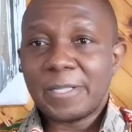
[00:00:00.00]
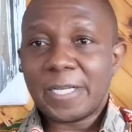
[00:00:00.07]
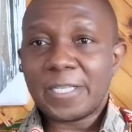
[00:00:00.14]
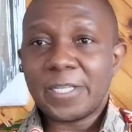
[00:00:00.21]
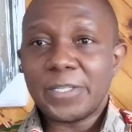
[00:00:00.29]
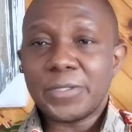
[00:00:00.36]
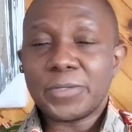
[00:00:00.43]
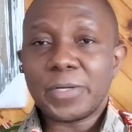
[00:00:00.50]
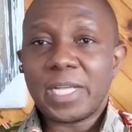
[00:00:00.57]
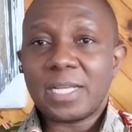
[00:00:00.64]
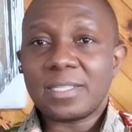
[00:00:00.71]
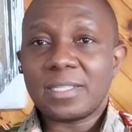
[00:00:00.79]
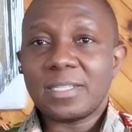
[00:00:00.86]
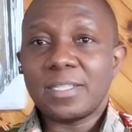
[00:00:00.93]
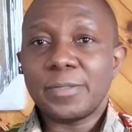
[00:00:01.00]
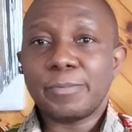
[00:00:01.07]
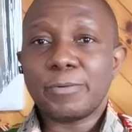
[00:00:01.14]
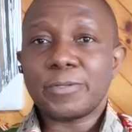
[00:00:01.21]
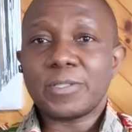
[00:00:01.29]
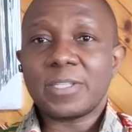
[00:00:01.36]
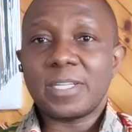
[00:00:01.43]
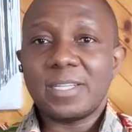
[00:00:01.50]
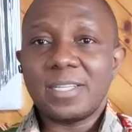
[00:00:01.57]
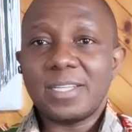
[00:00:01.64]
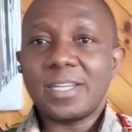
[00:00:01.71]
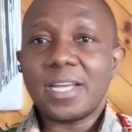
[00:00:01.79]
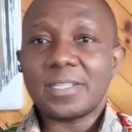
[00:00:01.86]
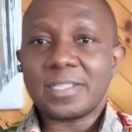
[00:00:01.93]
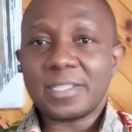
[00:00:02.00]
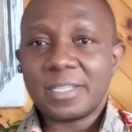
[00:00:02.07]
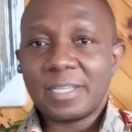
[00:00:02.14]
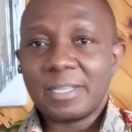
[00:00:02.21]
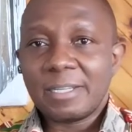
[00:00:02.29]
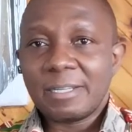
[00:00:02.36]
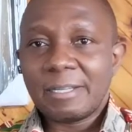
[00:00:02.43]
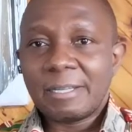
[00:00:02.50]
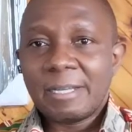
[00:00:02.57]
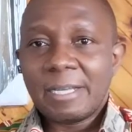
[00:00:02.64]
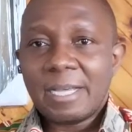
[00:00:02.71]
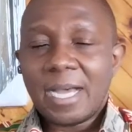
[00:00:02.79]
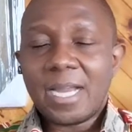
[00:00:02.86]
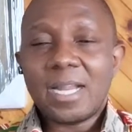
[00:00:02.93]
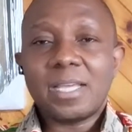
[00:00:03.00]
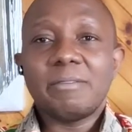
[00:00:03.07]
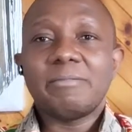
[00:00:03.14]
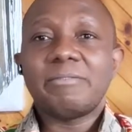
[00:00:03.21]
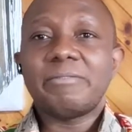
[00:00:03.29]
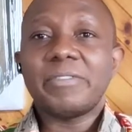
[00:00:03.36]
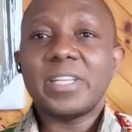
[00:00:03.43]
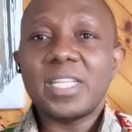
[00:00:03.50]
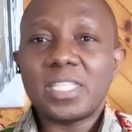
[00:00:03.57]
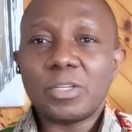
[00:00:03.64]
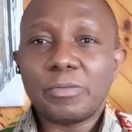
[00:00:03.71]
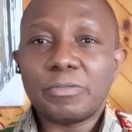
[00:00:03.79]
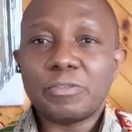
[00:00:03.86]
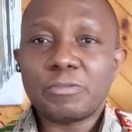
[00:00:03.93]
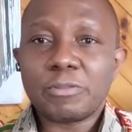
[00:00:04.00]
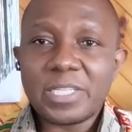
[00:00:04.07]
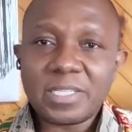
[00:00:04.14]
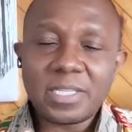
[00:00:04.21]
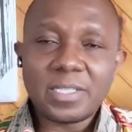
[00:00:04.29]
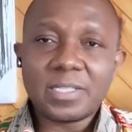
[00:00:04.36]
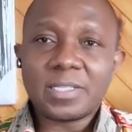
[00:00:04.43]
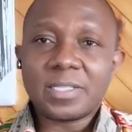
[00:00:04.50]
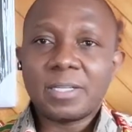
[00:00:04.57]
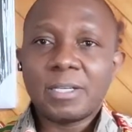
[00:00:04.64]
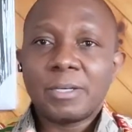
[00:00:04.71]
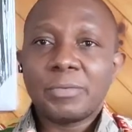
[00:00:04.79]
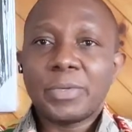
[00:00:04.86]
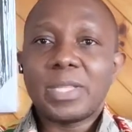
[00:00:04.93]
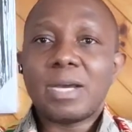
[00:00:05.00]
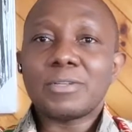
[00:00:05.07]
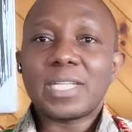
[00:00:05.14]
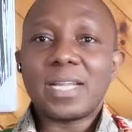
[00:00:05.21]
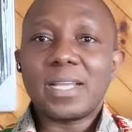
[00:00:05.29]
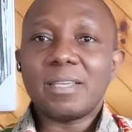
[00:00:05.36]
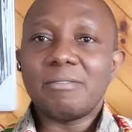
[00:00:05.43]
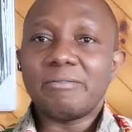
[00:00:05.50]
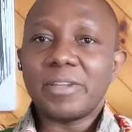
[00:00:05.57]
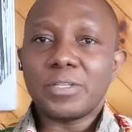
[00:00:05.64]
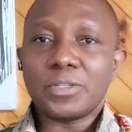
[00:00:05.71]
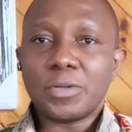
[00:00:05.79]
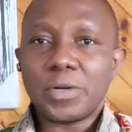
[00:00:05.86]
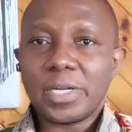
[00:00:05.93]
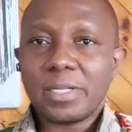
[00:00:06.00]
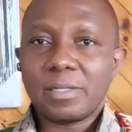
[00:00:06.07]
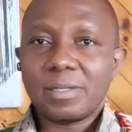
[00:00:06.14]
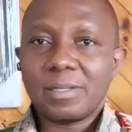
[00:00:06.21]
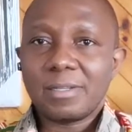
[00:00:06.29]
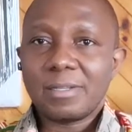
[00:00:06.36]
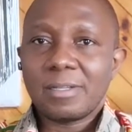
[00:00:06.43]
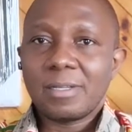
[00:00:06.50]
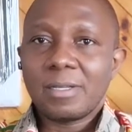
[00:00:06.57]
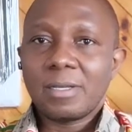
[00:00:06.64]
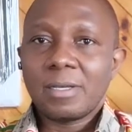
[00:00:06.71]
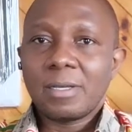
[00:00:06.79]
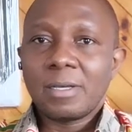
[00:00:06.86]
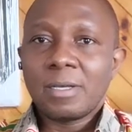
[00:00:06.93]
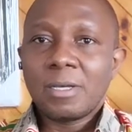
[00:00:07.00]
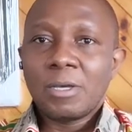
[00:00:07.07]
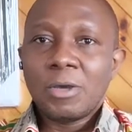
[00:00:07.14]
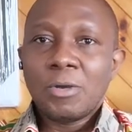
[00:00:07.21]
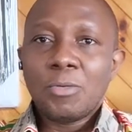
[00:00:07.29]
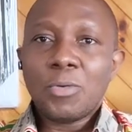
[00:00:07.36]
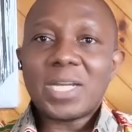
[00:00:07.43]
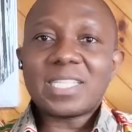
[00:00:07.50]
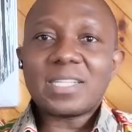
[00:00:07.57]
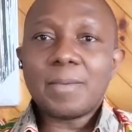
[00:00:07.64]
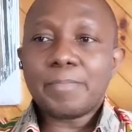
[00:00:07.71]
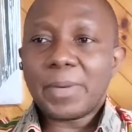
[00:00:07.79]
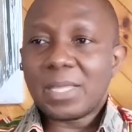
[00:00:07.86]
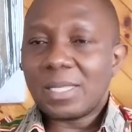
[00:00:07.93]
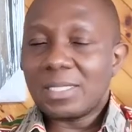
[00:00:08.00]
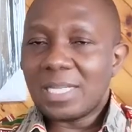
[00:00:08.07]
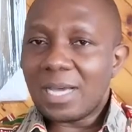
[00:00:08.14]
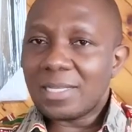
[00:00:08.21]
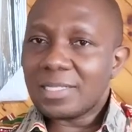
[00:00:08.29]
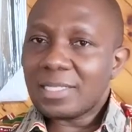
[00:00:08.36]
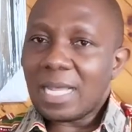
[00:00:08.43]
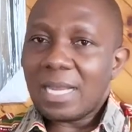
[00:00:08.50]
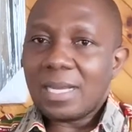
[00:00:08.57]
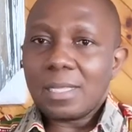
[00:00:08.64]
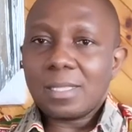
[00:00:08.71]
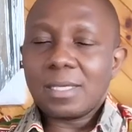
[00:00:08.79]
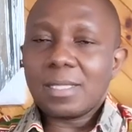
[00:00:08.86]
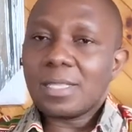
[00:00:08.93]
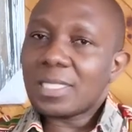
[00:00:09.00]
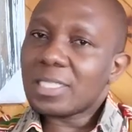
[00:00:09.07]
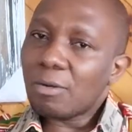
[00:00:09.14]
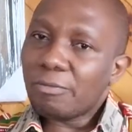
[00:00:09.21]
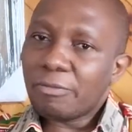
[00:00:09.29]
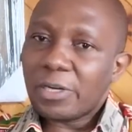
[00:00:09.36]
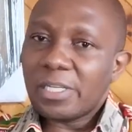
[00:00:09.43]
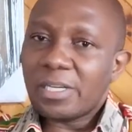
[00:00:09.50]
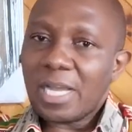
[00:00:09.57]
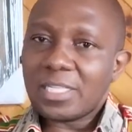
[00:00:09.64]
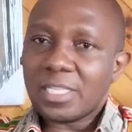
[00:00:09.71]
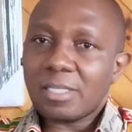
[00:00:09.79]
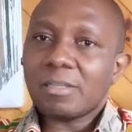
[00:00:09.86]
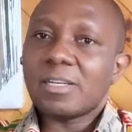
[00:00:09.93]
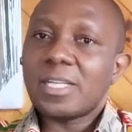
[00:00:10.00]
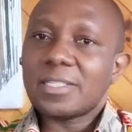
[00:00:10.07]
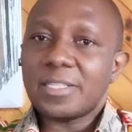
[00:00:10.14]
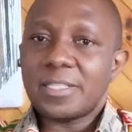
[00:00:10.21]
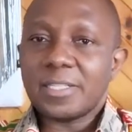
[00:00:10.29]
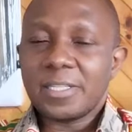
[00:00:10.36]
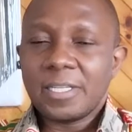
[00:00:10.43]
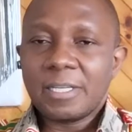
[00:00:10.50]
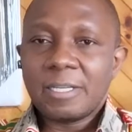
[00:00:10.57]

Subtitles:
that history has deposited in us an infinity of traces without an inventory. What empathy does, and I think that's how Freire articulates it,